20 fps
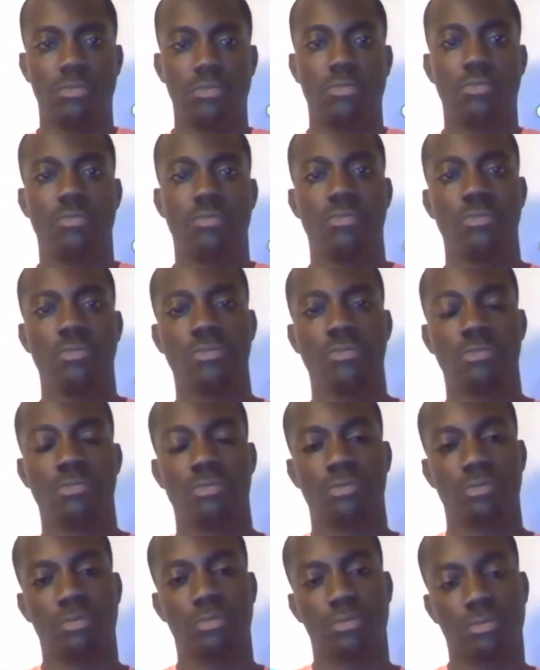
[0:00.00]

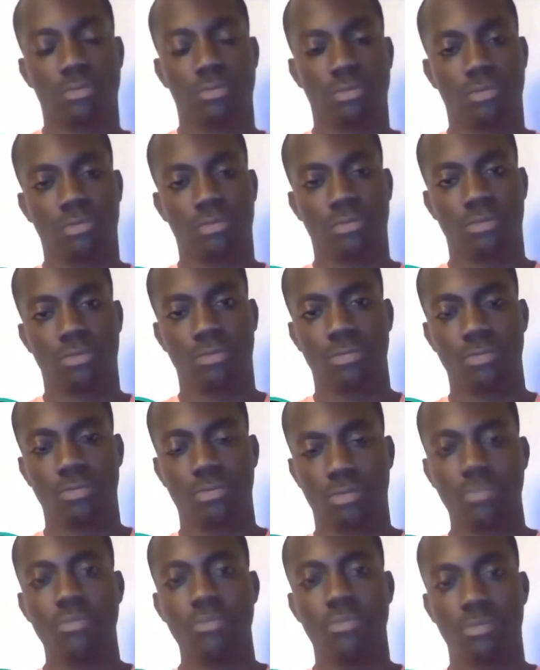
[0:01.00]

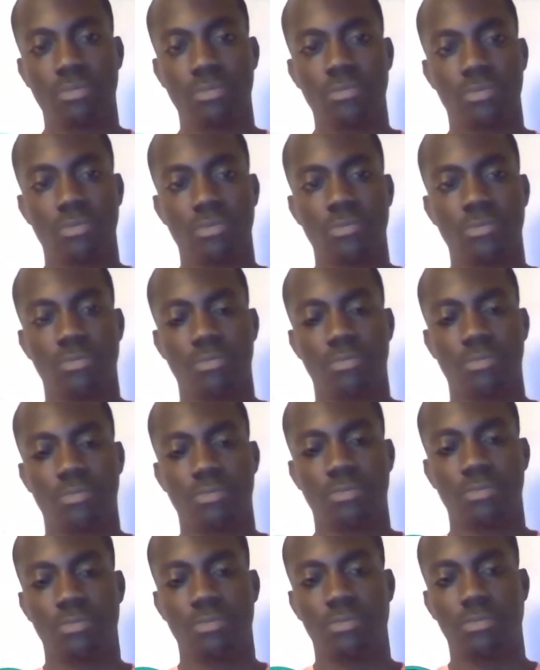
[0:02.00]

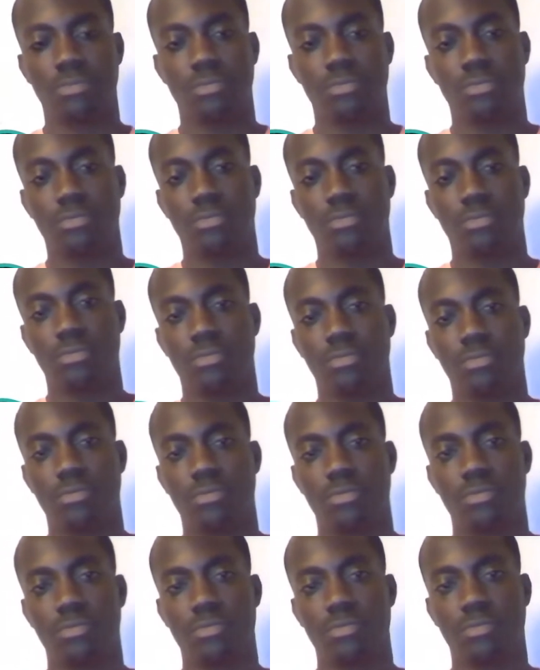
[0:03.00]

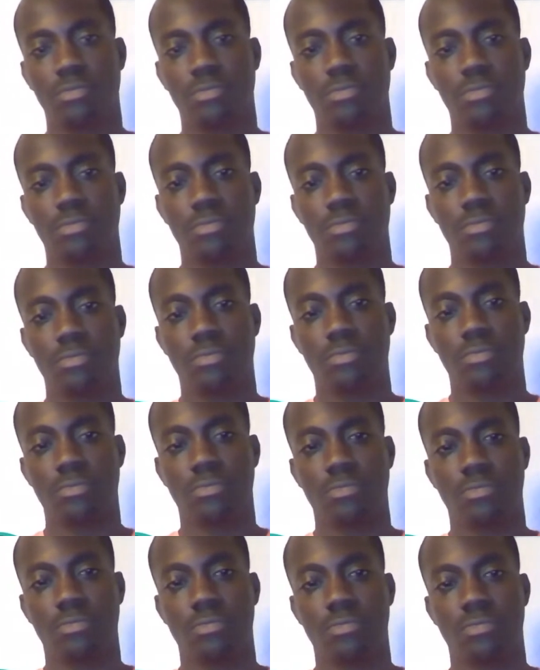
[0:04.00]

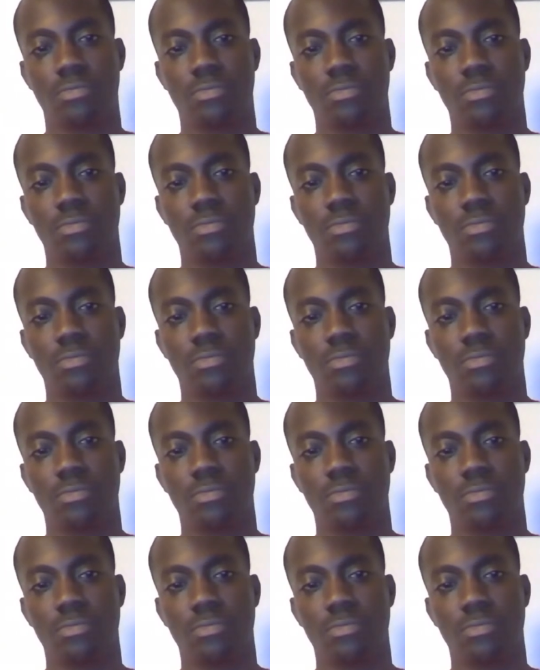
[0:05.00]
No words are spoken by the person on screen.